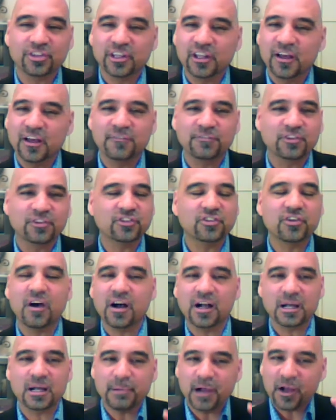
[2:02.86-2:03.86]
I always
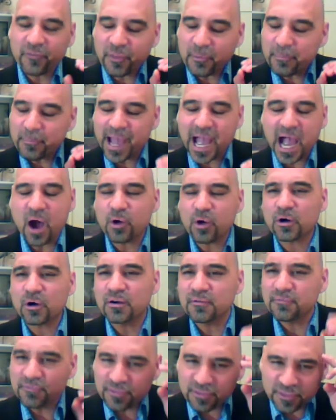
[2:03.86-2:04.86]
love to talk about the
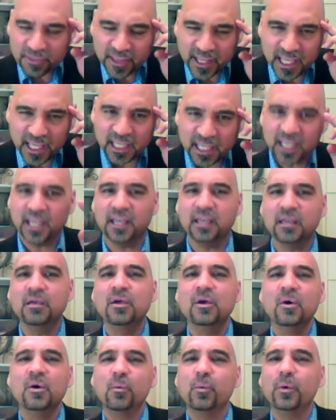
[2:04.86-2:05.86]
power of
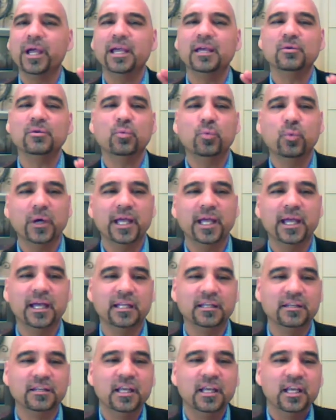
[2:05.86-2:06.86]
thinking
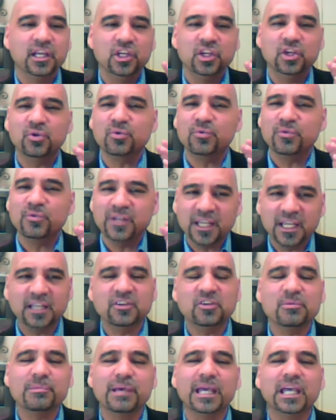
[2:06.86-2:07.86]
win-win. You
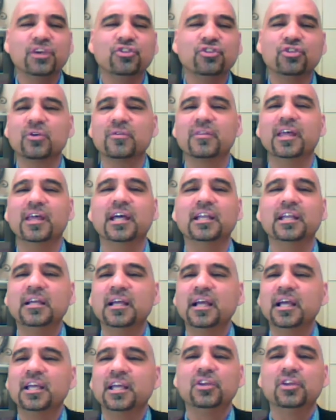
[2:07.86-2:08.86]
need to make sure
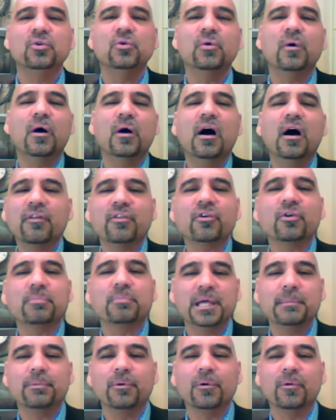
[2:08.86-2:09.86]
that you
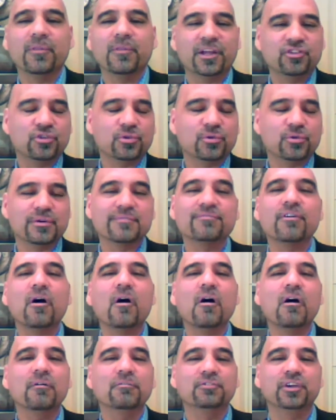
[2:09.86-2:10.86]
other people that
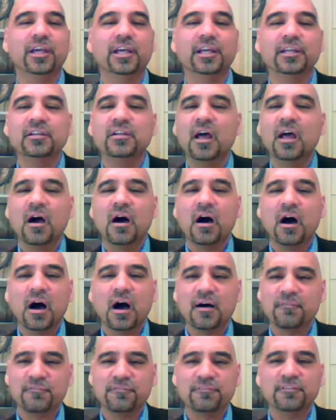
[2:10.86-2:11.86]
you're involved in
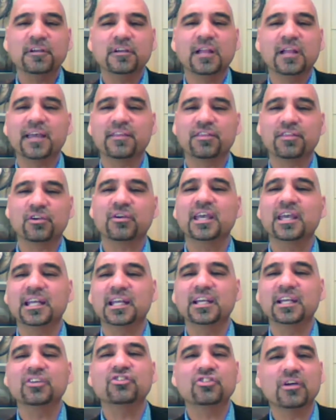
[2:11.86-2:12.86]
uh, feel
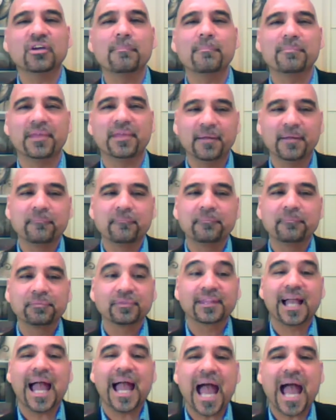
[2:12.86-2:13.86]
like they're getting
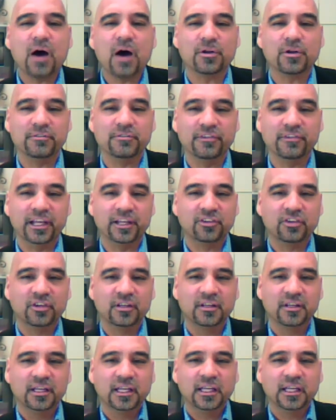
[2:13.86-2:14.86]
something out
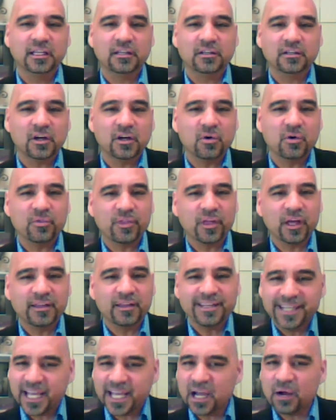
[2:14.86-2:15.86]
of it. You
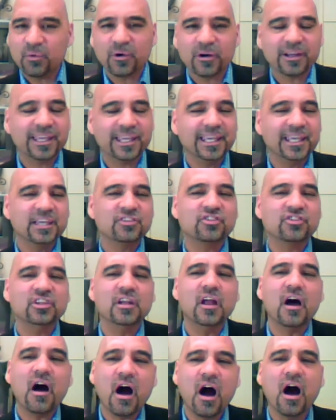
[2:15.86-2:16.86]
know, the
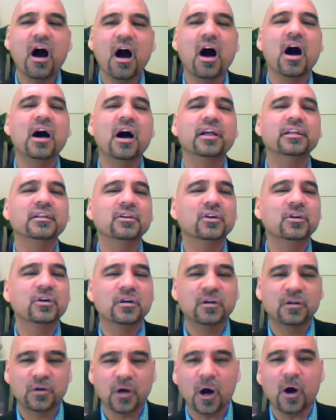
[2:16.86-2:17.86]
networking is an
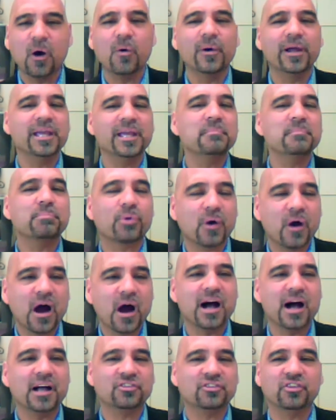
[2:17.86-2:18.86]

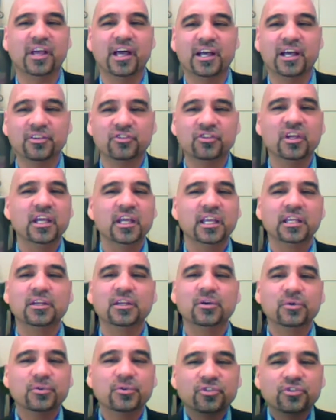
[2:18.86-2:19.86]
ongoing
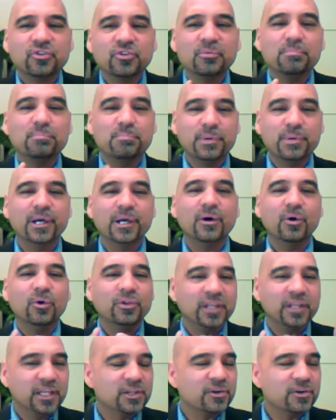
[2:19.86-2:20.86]
process used to
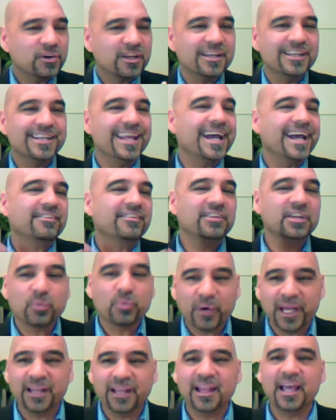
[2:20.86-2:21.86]
build
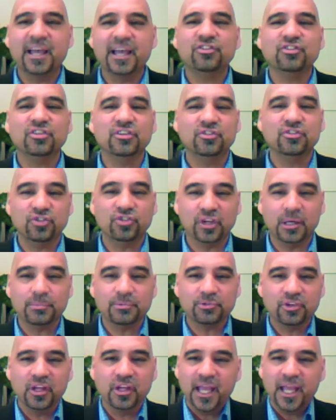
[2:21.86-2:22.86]
interconnecting
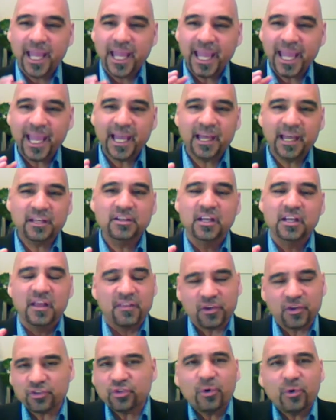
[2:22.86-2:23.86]
relationships.
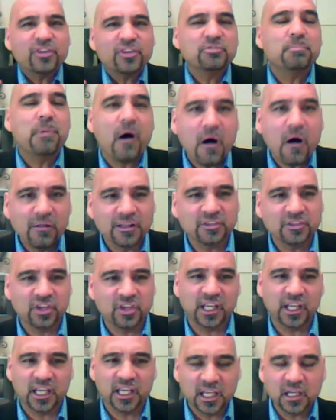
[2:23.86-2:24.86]
And there's always
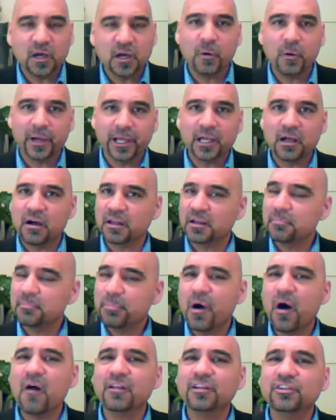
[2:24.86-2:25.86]
politicking
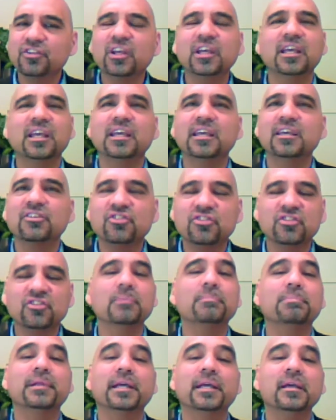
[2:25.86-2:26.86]
going on. And
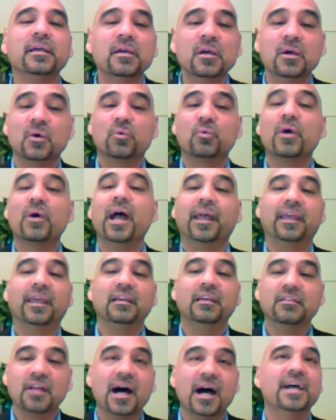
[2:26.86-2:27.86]
politicking is simply
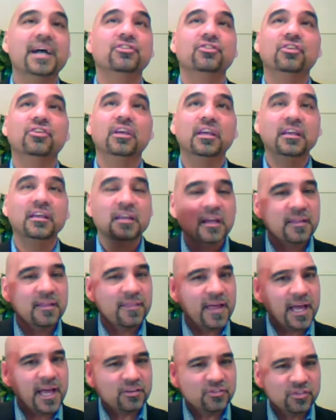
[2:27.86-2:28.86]

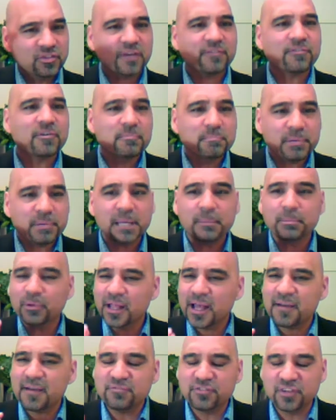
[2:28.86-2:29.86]
recognizing that
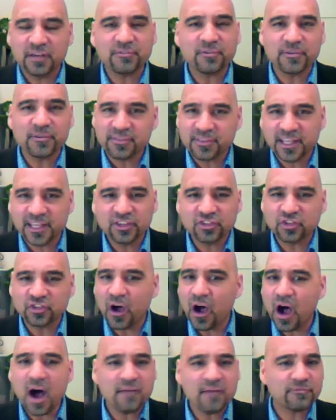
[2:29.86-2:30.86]
different people have
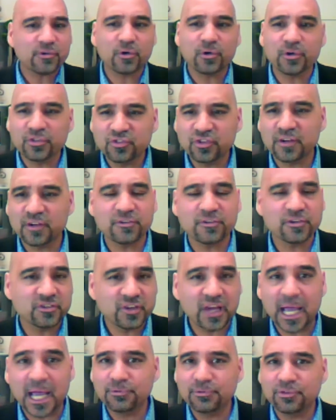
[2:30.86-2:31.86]
different things to offer or
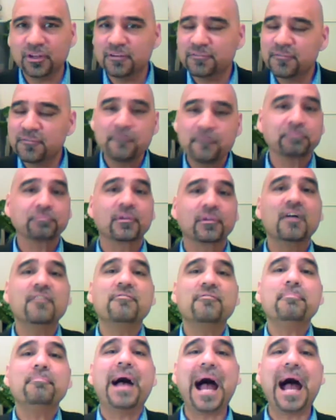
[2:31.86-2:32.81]
different types of,